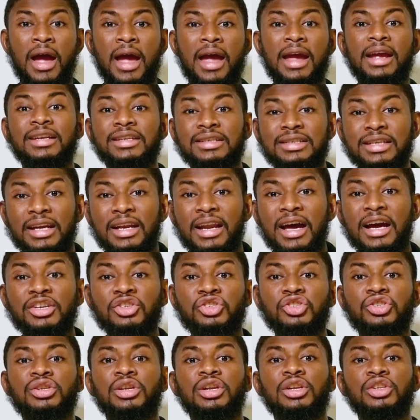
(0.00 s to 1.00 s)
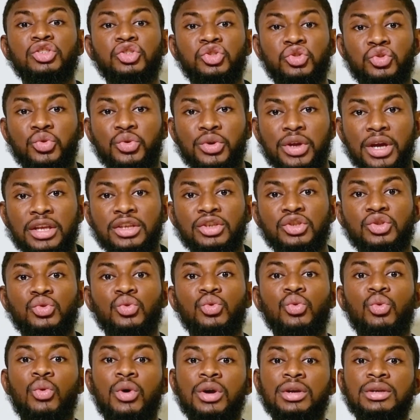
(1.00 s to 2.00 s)
International students
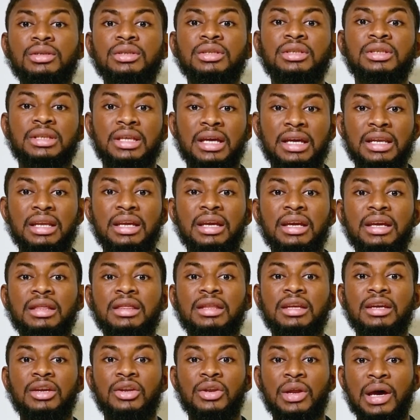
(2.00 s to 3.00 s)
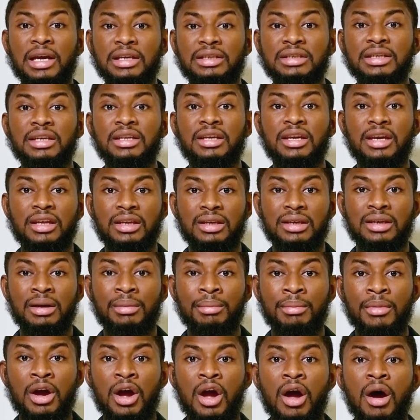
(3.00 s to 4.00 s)
who want to study in the United
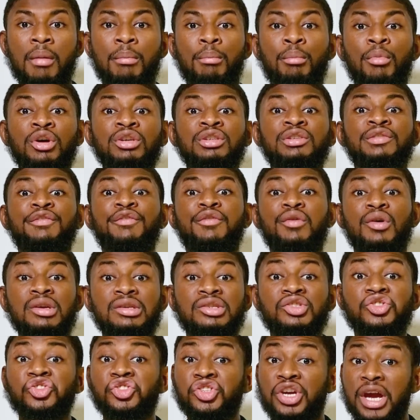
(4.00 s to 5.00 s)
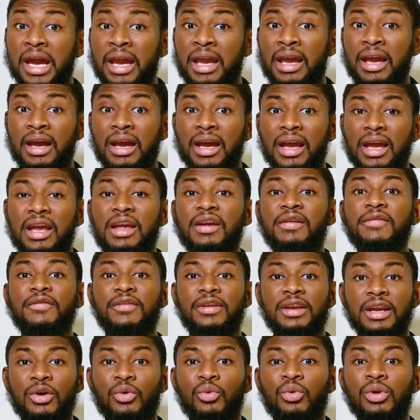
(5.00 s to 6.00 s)
Kingdom must first check
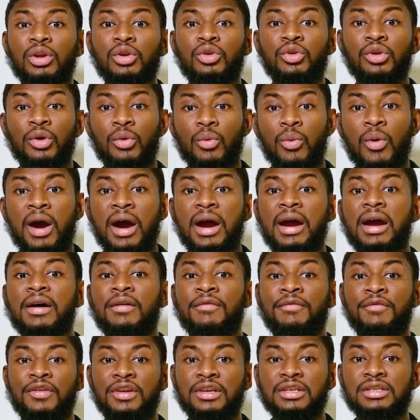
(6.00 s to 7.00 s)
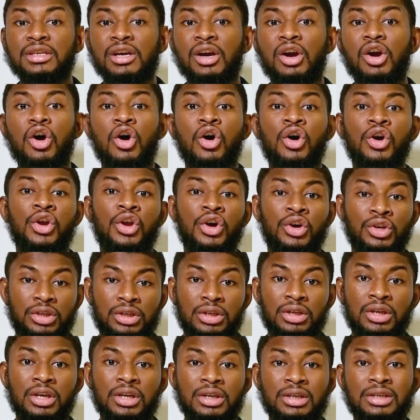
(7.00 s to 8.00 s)
if they will require a visa or
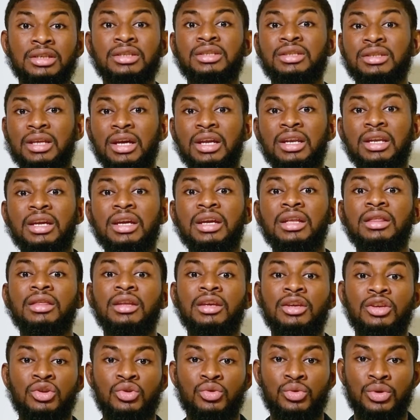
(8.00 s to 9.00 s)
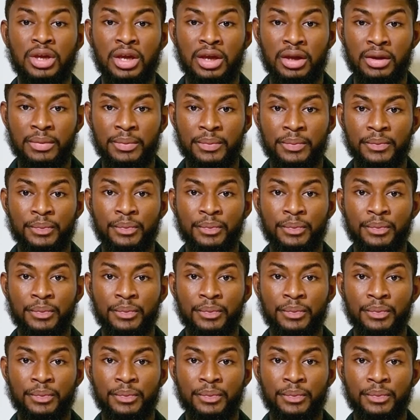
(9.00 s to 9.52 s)
not to study in the UK.